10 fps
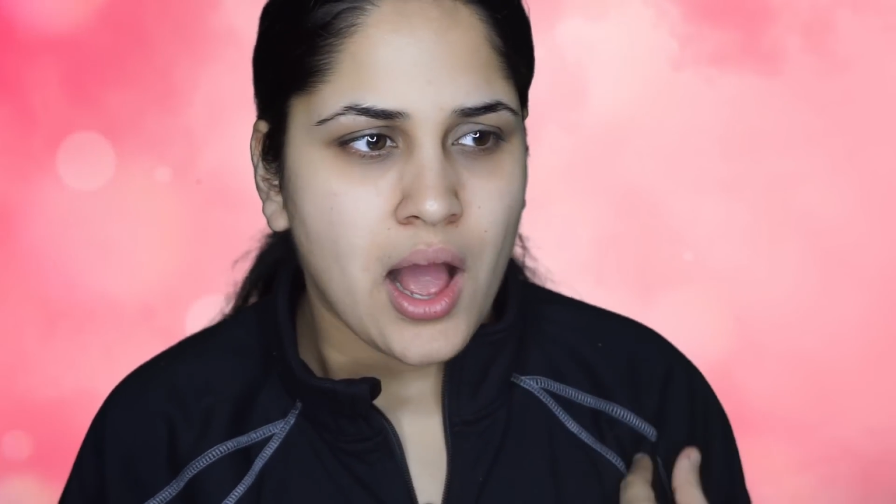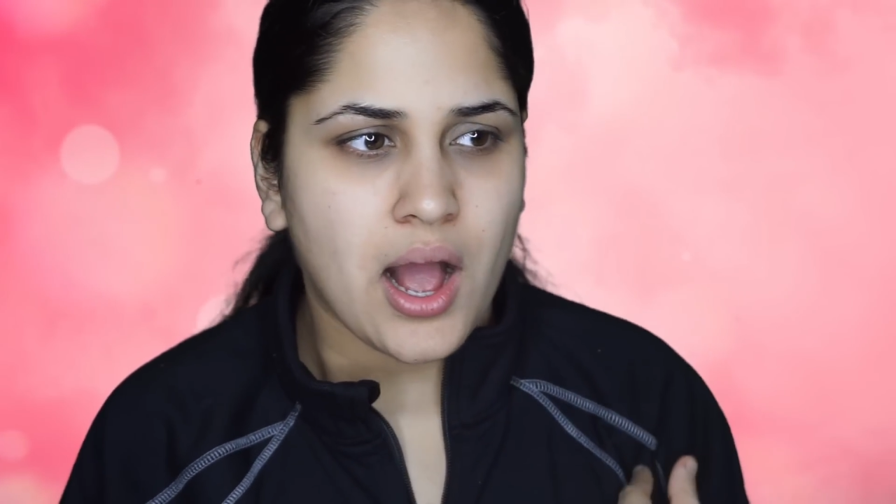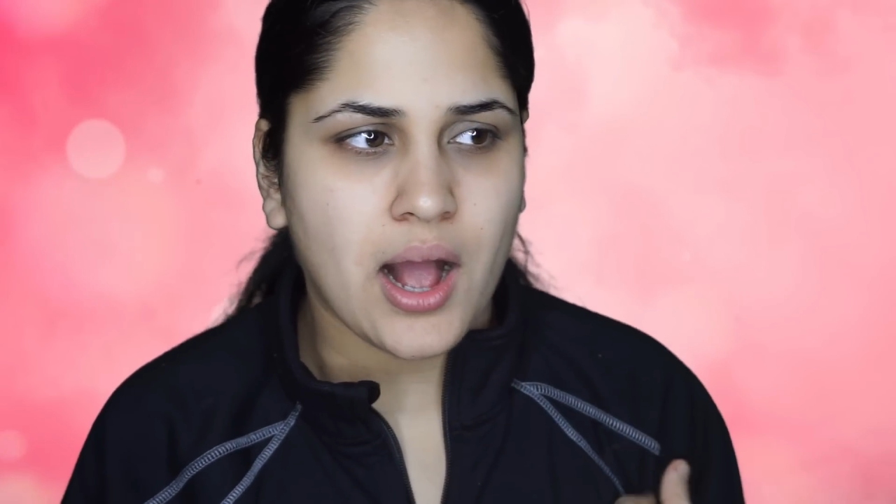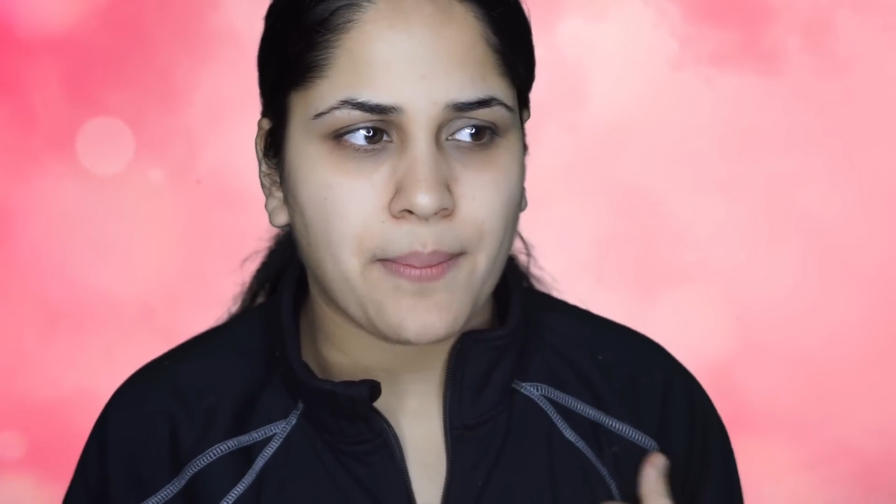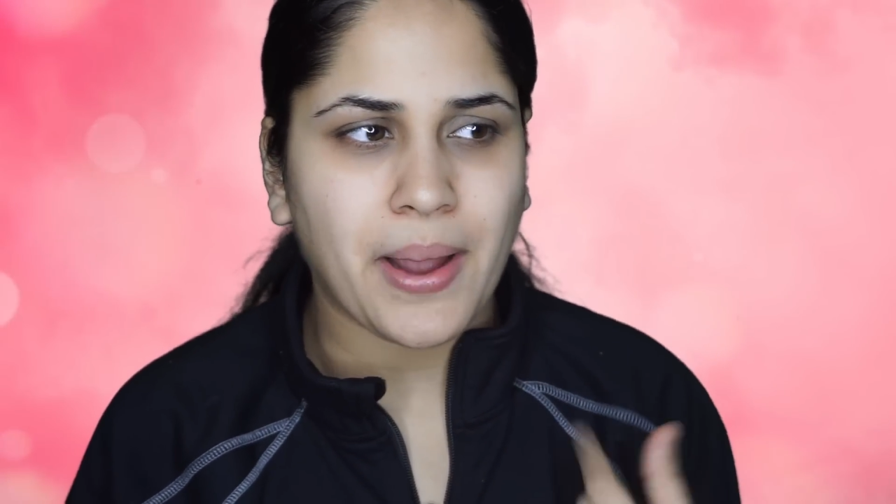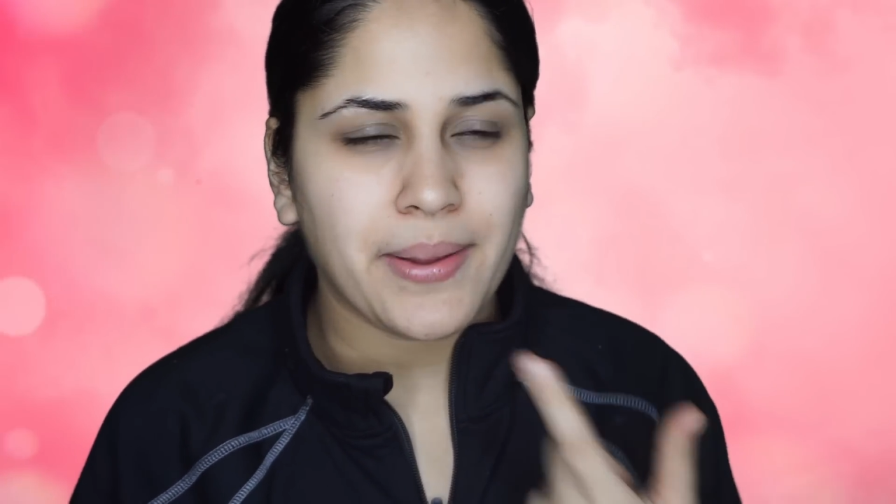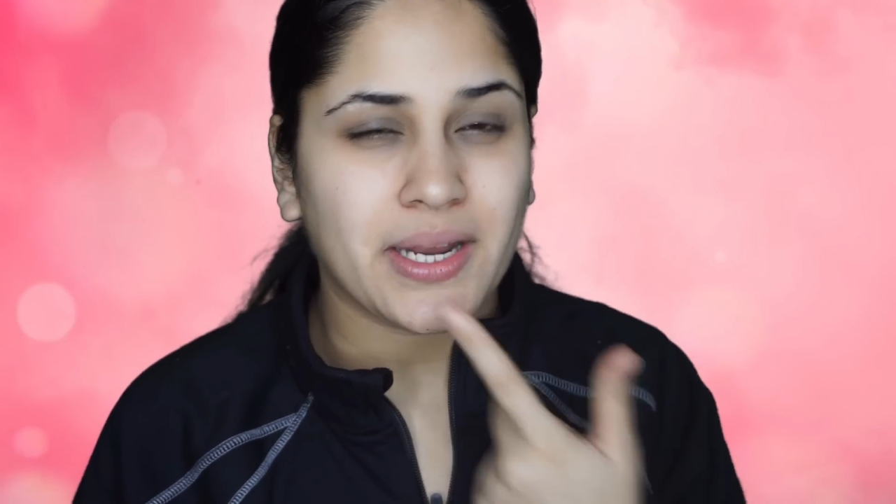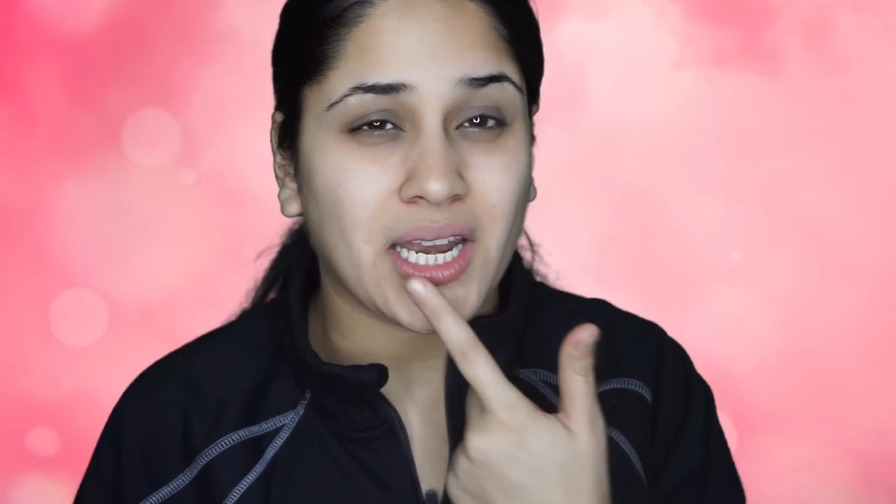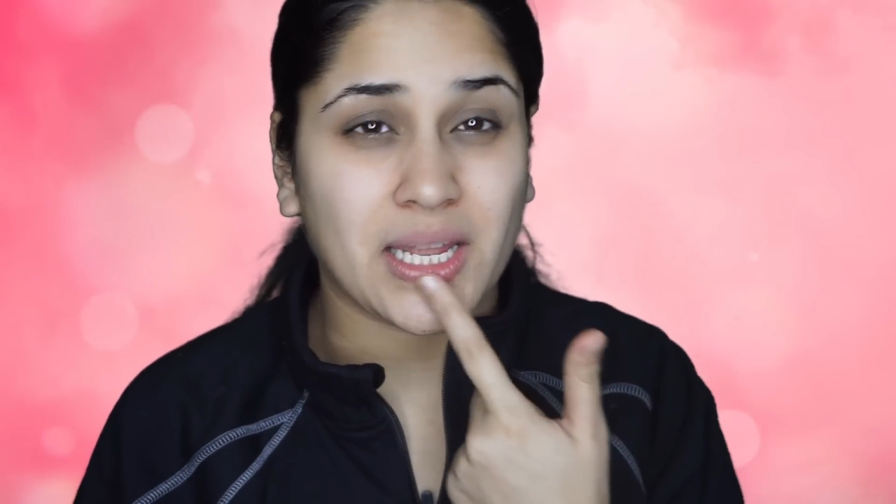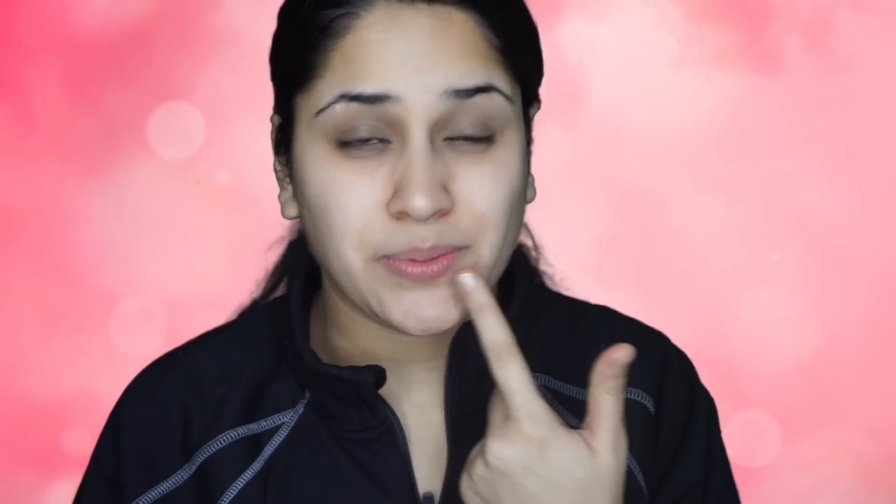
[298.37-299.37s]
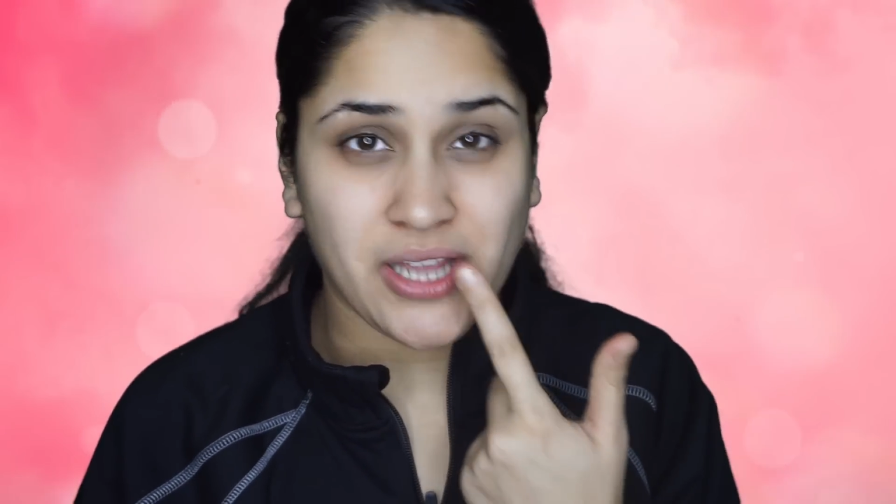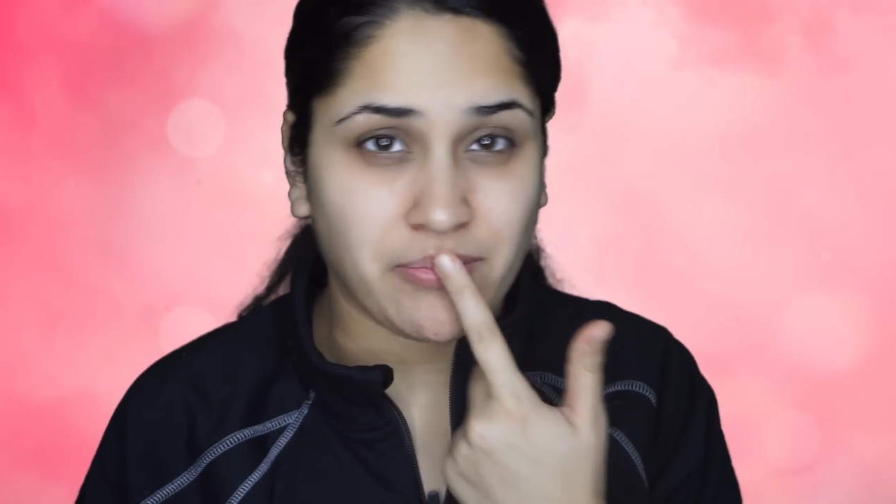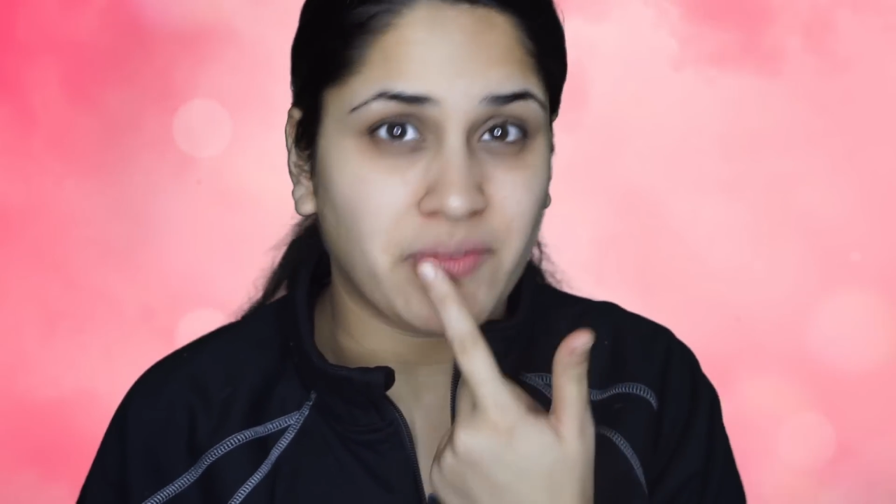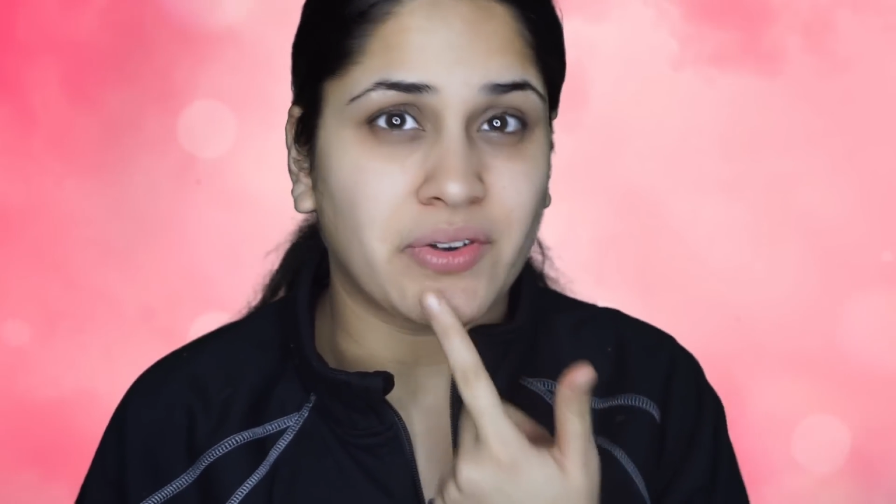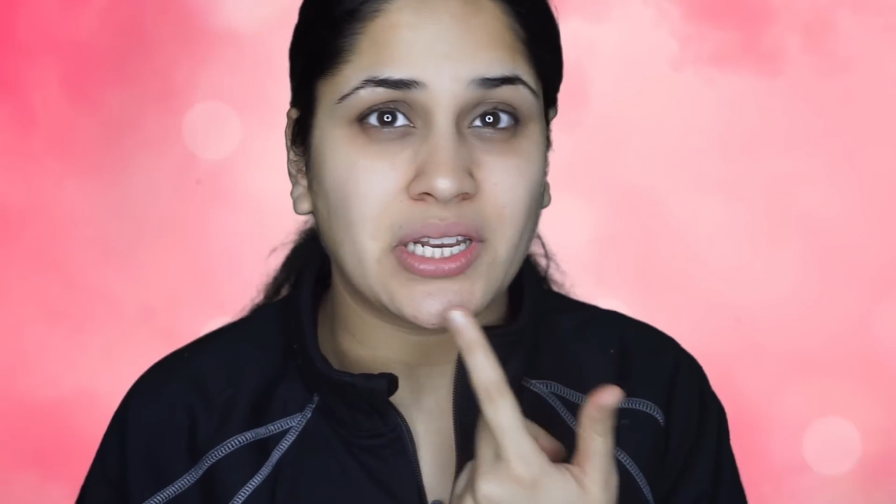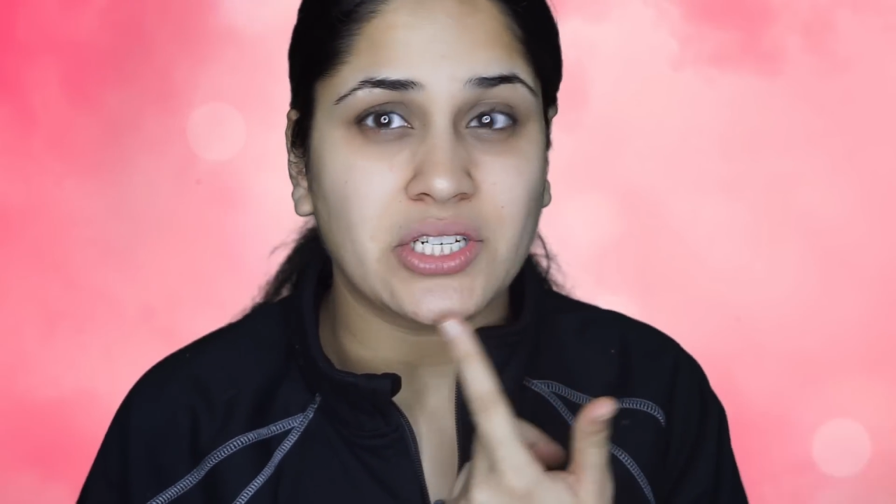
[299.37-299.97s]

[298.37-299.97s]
My lips have been really